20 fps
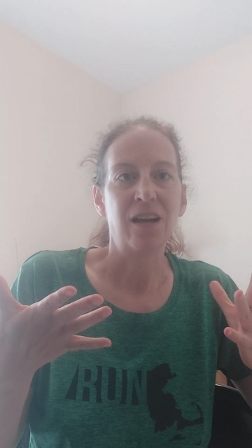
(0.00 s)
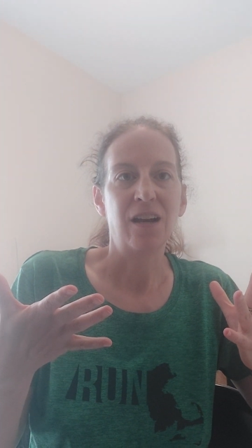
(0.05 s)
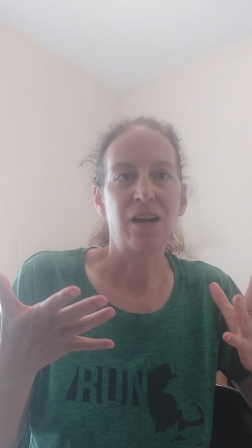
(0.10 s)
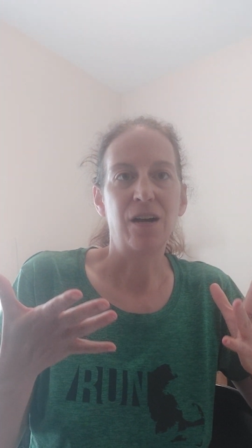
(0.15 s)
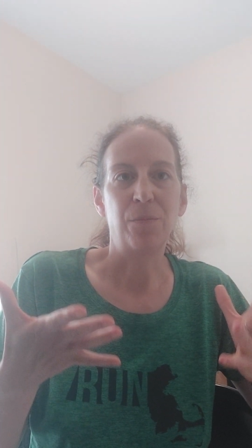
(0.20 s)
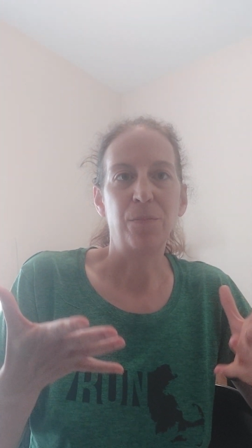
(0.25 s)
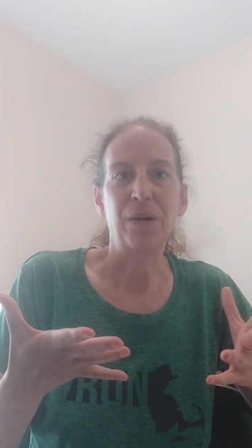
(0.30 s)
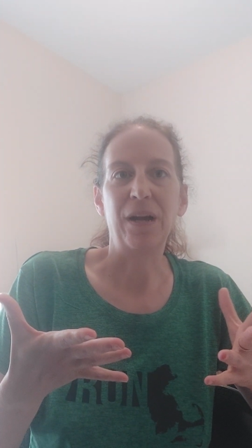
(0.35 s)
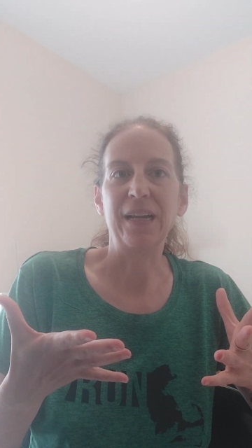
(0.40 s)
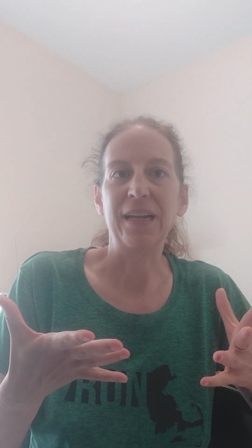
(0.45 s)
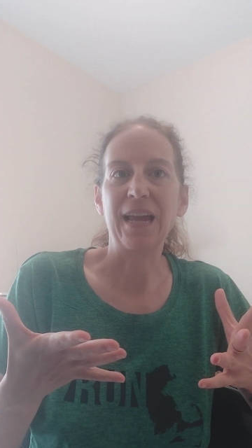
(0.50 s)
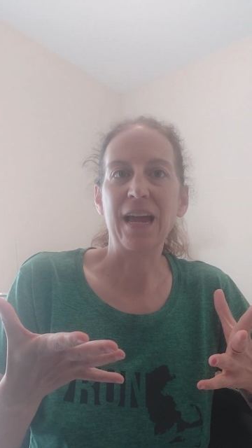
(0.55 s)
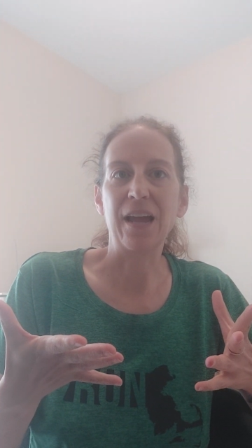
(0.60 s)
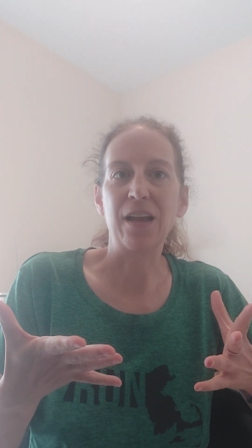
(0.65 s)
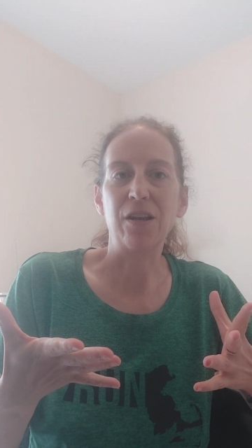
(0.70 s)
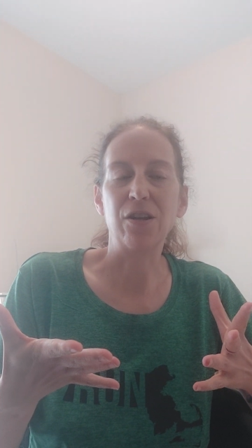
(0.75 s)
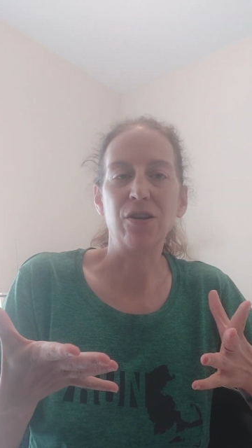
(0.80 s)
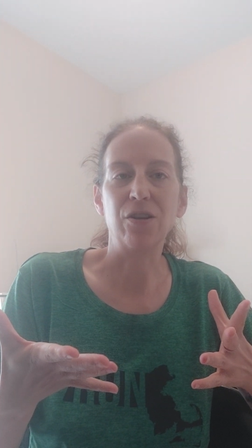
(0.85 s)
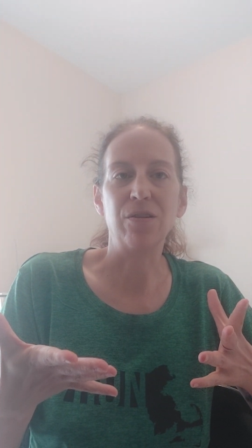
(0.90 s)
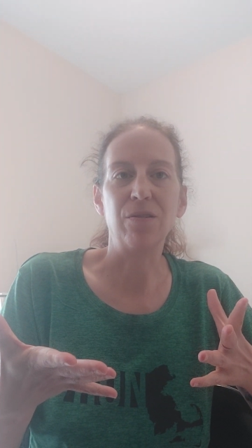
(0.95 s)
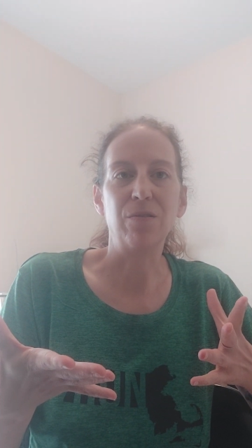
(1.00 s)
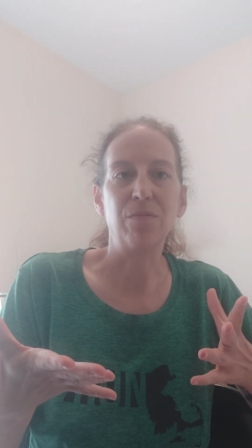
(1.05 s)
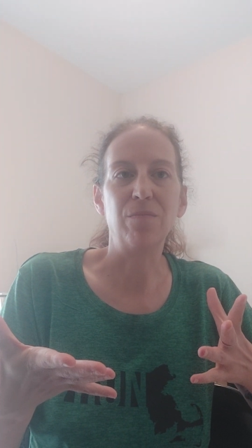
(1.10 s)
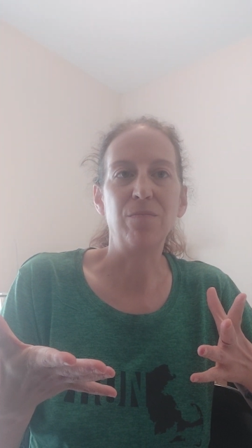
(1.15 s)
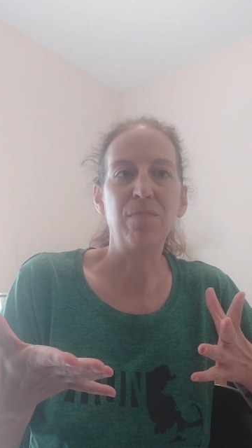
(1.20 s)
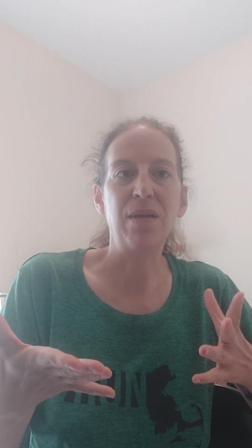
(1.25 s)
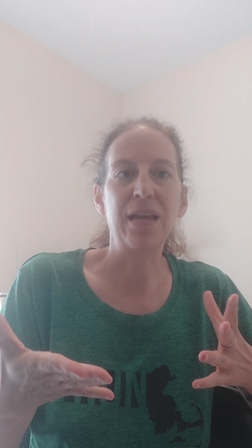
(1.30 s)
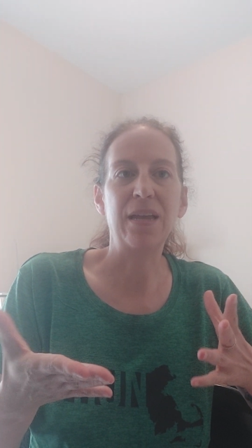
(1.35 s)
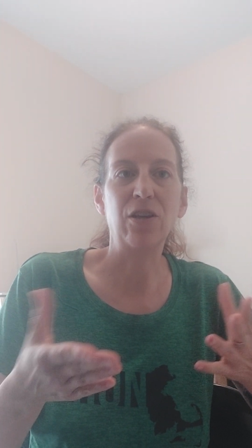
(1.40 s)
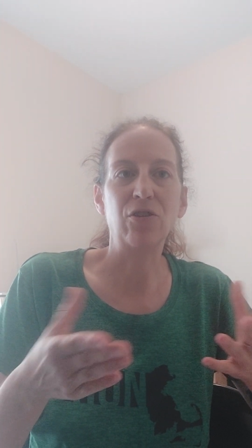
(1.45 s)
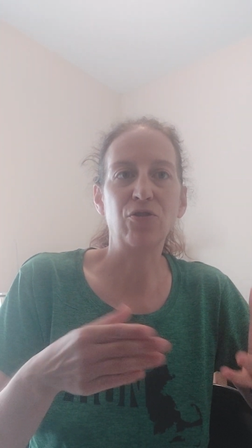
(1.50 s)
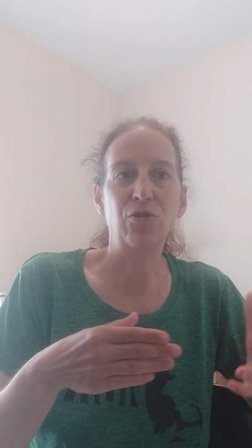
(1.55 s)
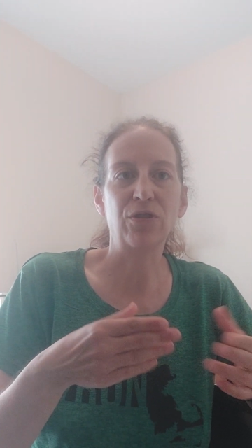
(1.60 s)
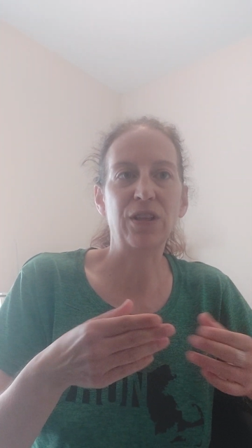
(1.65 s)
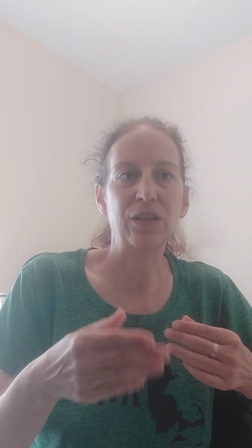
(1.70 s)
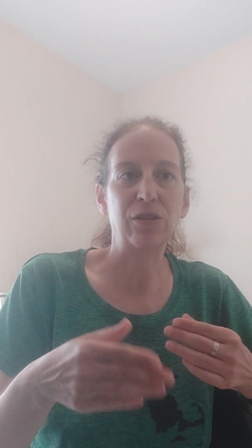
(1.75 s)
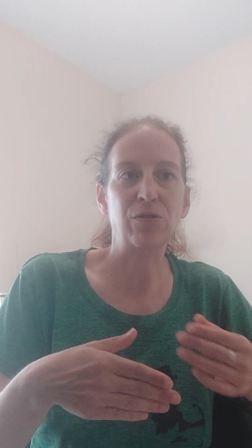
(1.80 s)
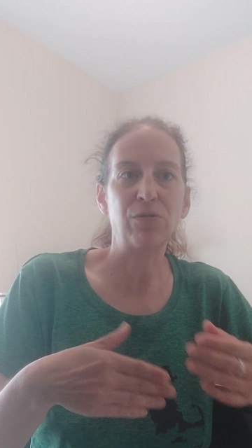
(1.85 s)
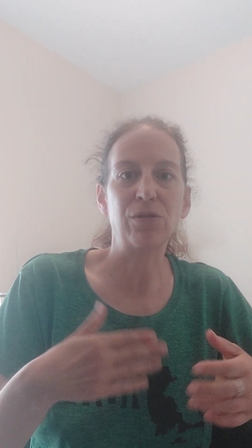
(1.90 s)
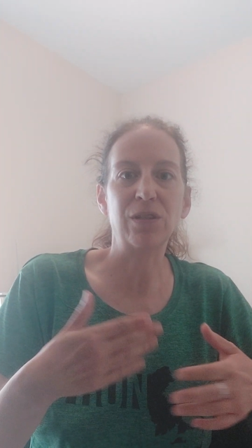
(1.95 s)
again, making sure
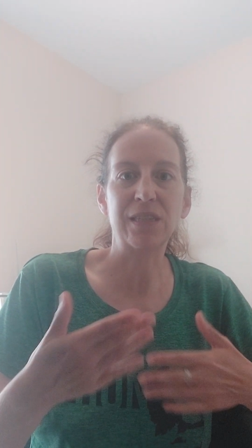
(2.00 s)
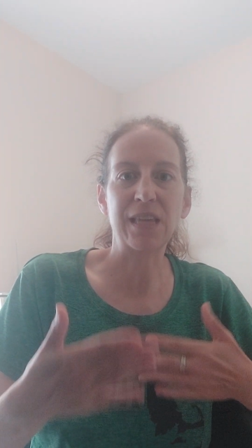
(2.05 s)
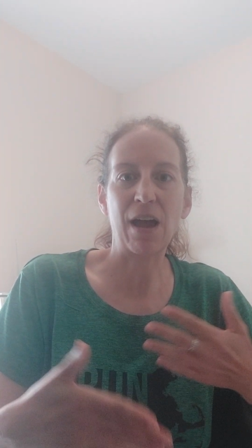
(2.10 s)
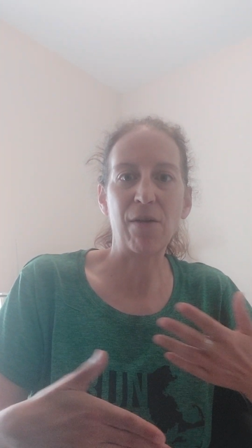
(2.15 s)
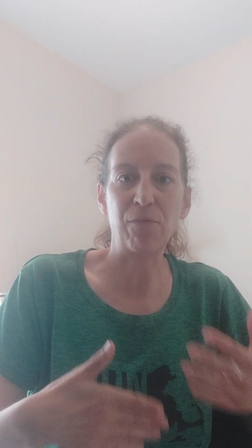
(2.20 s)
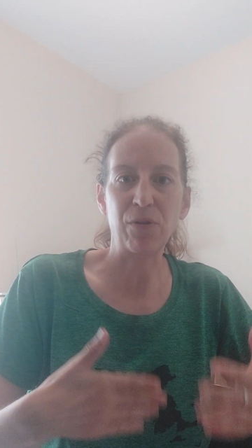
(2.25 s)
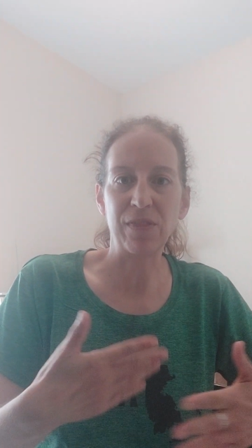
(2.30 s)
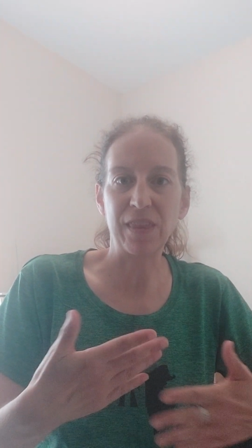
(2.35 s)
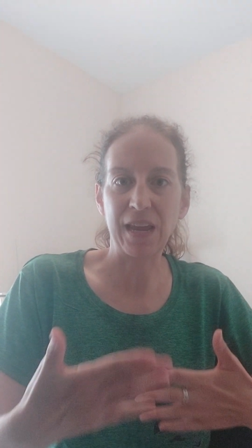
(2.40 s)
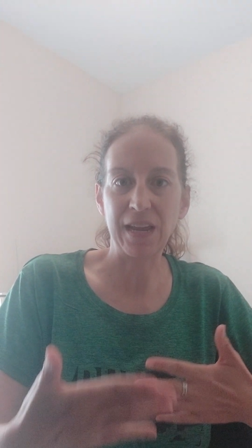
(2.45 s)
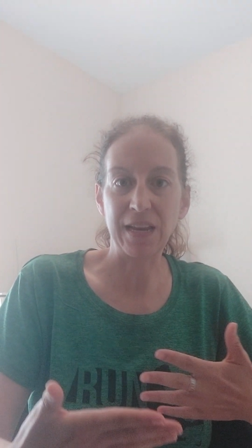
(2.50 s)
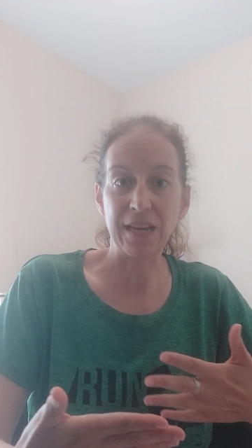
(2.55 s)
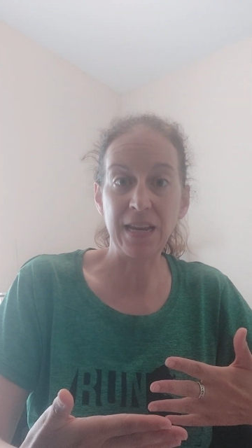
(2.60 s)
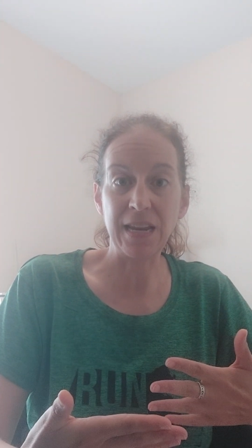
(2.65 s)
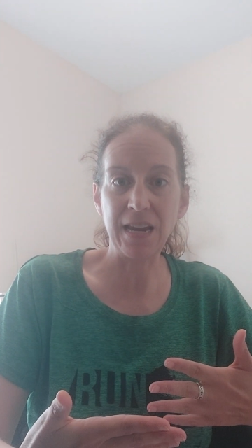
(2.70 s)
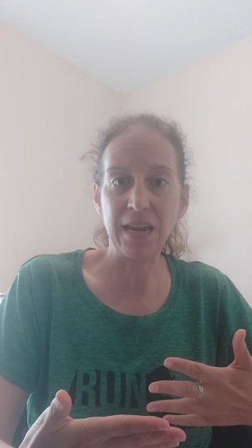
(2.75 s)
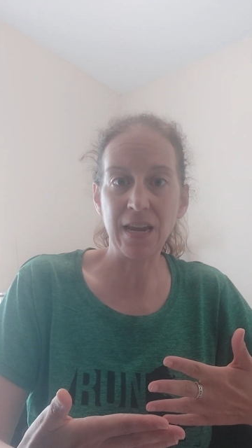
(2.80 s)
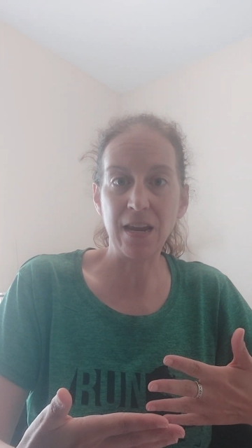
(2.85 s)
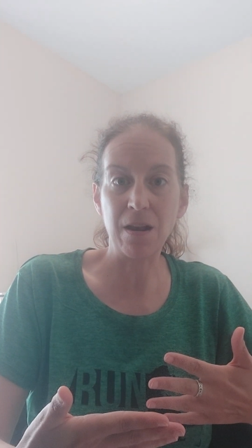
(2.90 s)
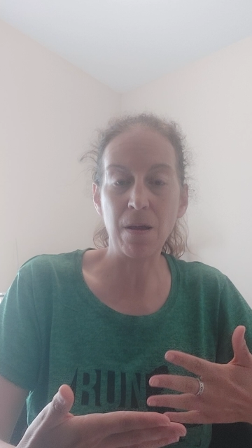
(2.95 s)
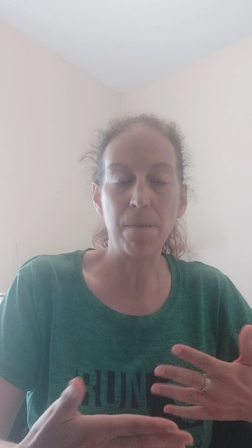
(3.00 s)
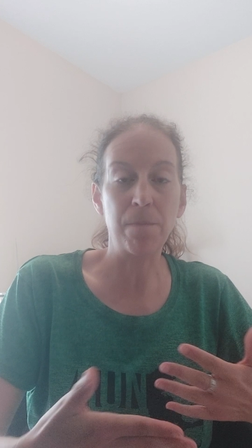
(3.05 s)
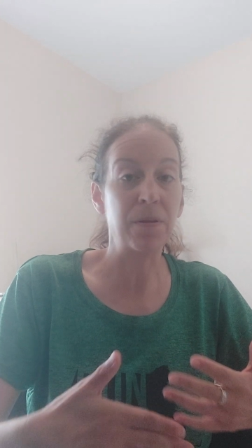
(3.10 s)
that students have what they need,